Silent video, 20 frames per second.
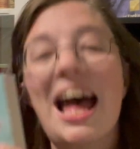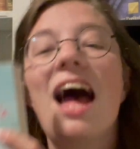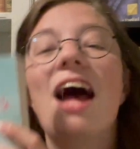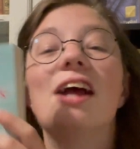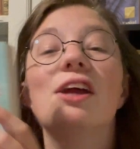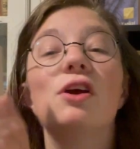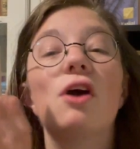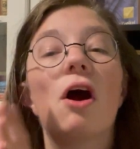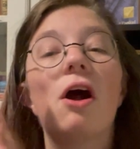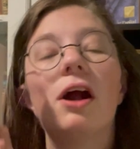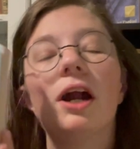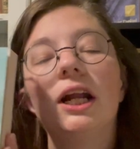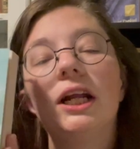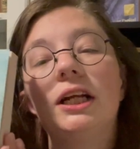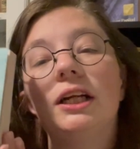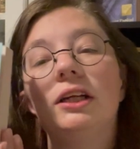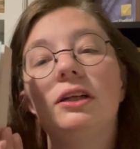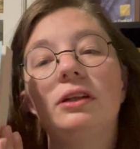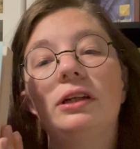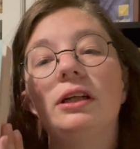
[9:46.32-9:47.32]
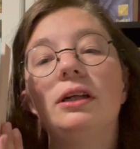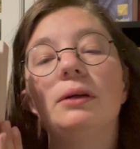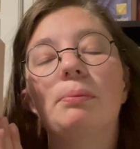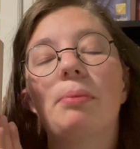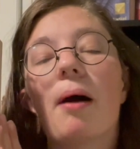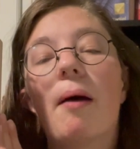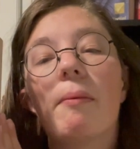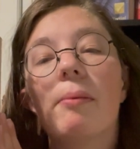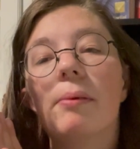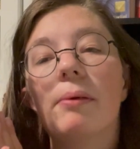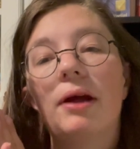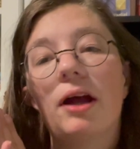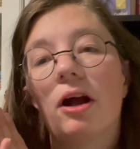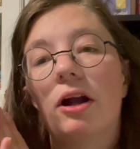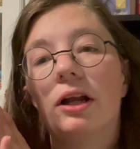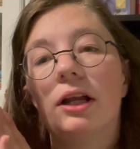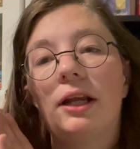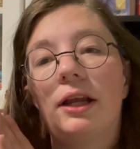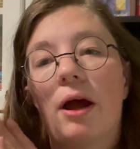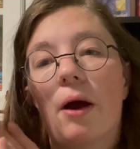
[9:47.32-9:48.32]
You probably
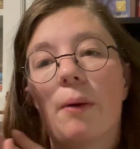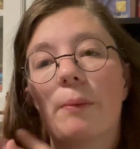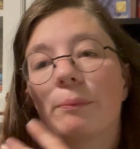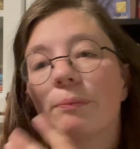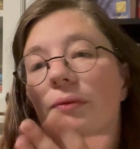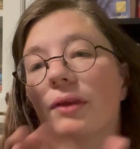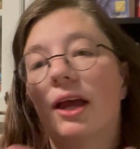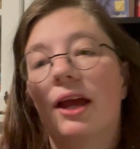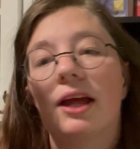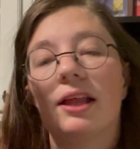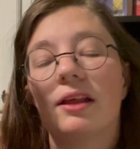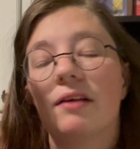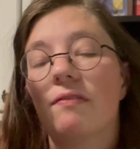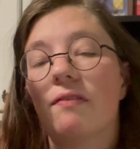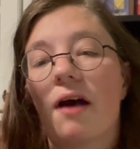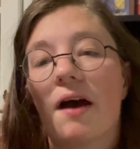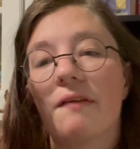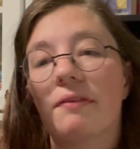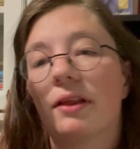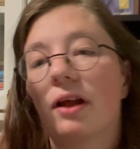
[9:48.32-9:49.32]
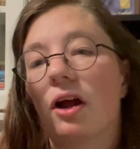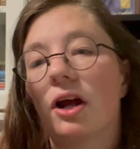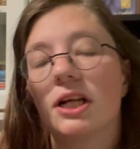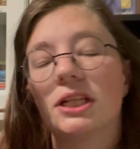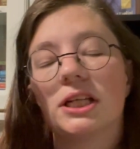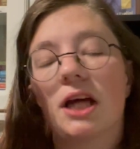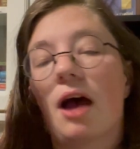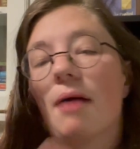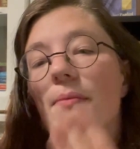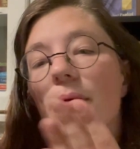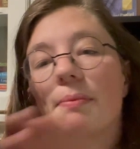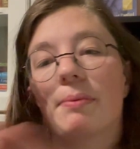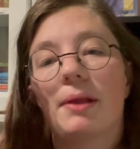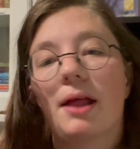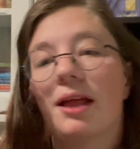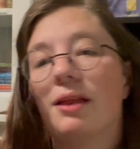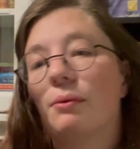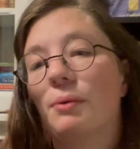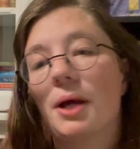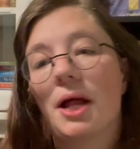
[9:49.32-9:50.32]
already know. It's a 5 stars. I'm
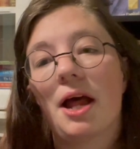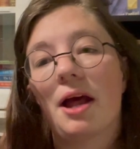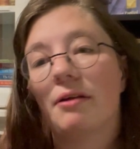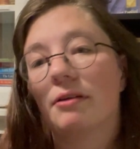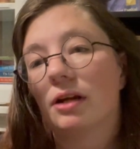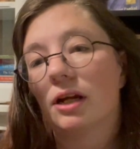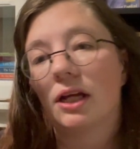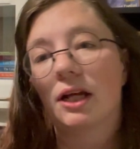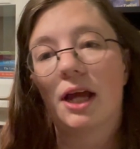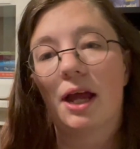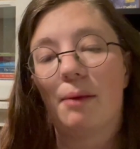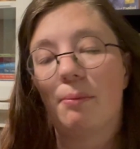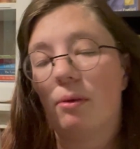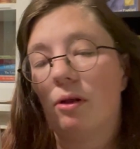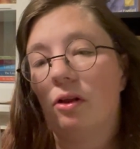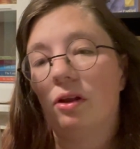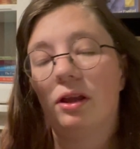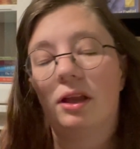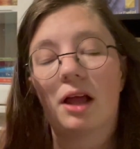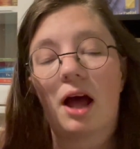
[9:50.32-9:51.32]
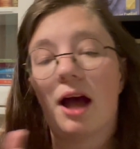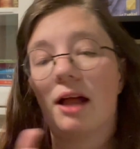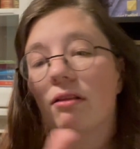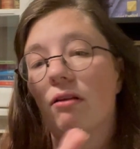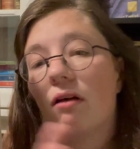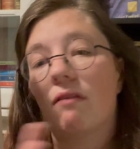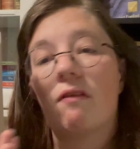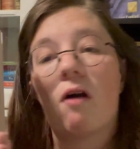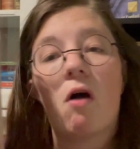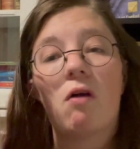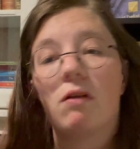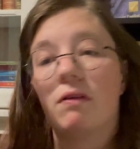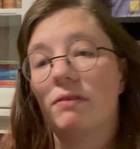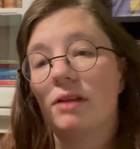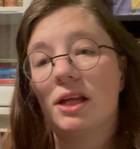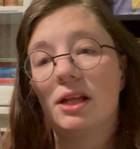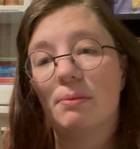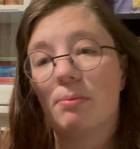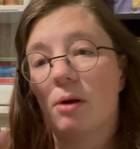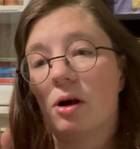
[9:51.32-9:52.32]
obsessed with Anne of Green Gables. I love all of
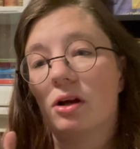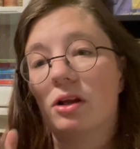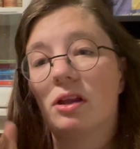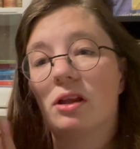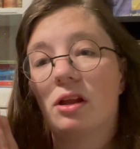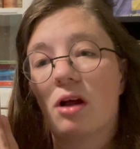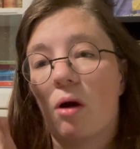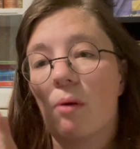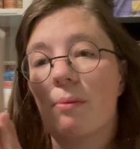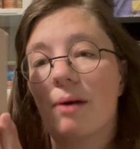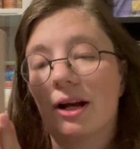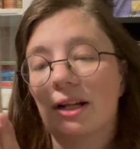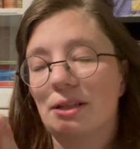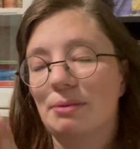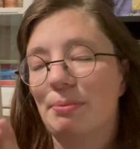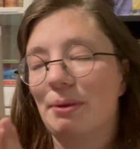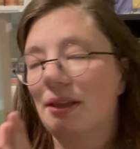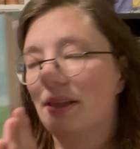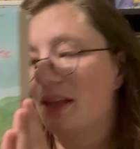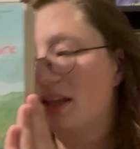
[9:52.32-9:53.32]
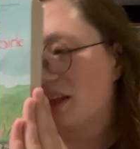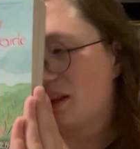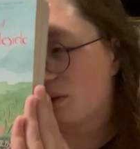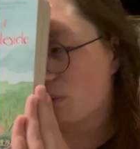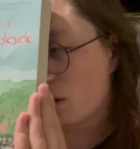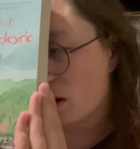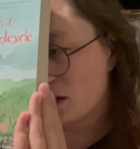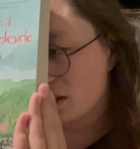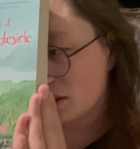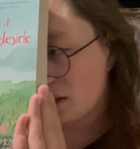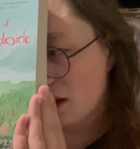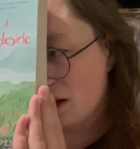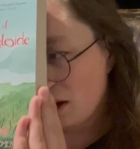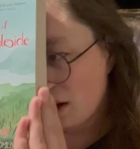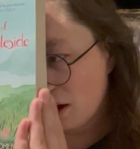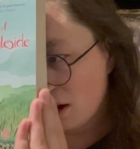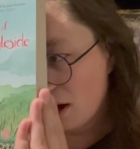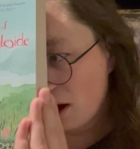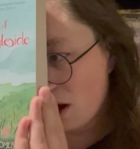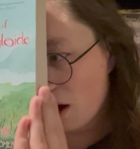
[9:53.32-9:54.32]
these books so much, but this one,
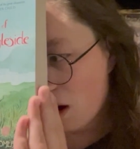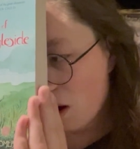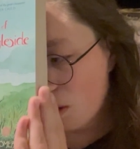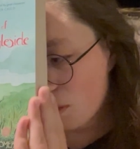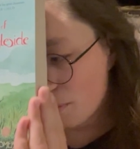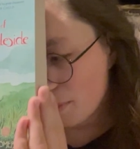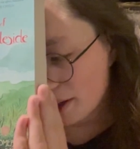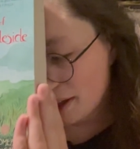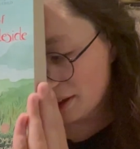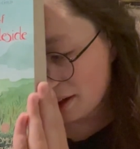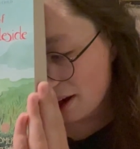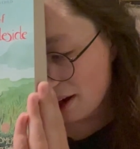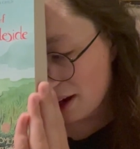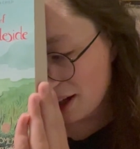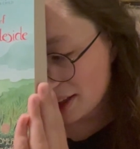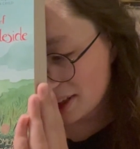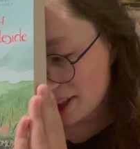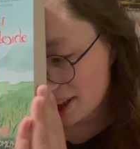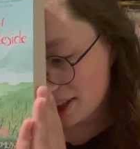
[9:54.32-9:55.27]
oh my gosh.